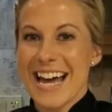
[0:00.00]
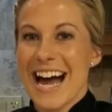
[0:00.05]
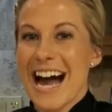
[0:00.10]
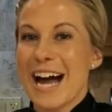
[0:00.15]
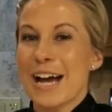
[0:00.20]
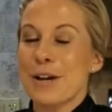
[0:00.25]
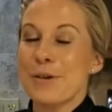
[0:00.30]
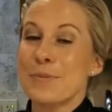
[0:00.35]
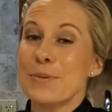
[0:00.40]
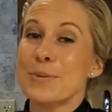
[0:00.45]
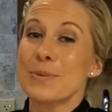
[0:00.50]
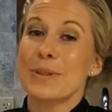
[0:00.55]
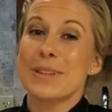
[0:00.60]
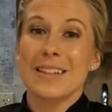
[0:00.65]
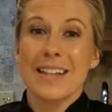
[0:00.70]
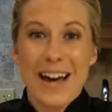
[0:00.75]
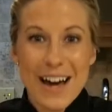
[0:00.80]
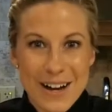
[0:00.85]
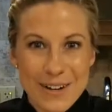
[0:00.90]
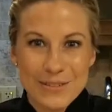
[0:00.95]
I hope you
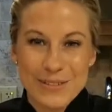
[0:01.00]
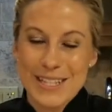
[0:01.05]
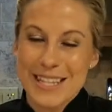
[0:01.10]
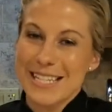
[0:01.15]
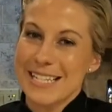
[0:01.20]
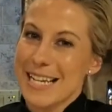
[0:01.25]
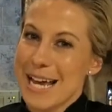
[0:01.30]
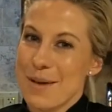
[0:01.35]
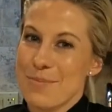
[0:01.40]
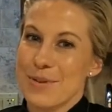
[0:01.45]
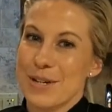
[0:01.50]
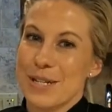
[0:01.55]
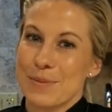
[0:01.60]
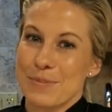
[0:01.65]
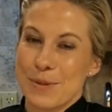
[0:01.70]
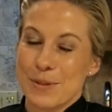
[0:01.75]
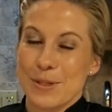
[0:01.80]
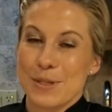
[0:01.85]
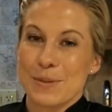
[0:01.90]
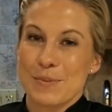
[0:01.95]
loved the Thai braised
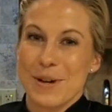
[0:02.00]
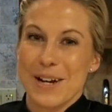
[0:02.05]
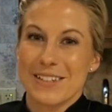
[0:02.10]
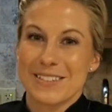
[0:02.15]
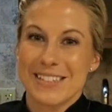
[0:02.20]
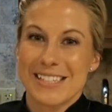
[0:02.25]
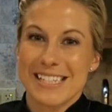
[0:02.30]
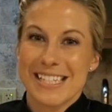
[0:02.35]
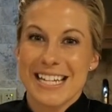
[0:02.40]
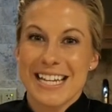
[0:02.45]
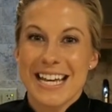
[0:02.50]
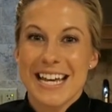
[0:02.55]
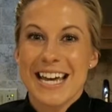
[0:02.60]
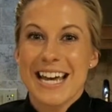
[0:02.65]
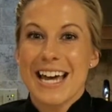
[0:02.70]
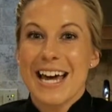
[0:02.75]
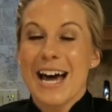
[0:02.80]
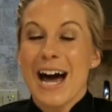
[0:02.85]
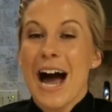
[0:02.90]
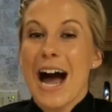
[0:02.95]
Brussels sprouts.
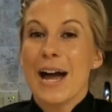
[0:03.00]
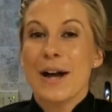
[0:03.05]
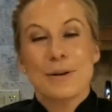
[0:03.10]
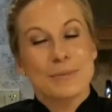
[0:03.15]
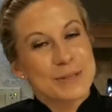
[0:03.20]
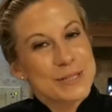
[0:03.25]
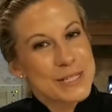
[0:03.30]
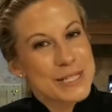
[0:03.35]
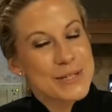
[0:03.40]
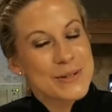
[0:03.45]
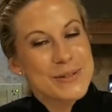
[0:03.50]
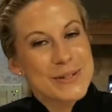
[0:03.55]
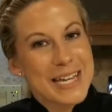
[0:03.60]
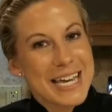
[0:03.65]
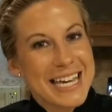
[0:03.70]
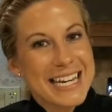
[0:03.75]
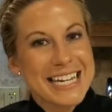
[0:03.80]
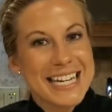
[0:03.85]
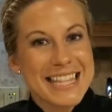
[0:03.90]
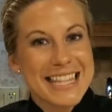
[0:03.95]
I hope to see you
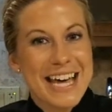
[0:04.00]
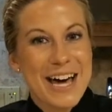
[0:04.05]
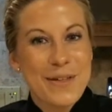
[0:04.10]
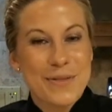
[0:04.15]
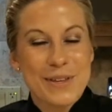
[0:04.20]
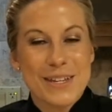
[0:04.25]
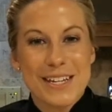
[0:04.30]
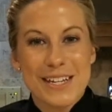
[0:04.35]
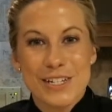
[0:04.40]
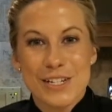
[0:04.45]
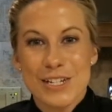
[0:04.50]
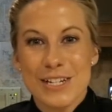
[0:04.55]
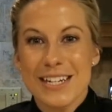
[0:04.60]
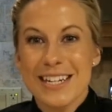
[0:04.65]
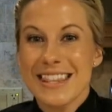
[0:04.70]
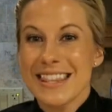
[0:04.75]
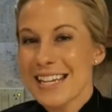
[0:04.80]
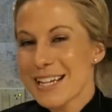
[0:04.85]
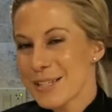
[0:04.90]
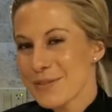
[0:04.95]
again in the Healthy
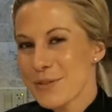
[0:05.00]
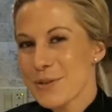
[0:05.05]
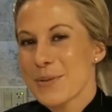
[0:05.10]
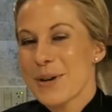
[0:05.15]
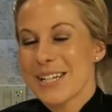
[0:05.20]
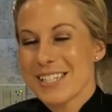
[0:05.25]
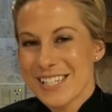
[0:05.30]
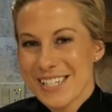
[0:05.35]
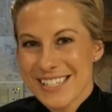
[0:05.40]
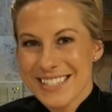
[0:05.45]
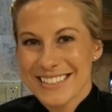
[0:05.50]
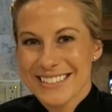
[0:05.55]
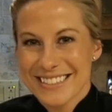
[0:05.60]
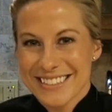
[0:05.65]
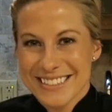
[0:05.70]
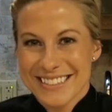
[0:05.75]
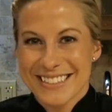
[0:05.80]
Kitchen. Thanks for watching.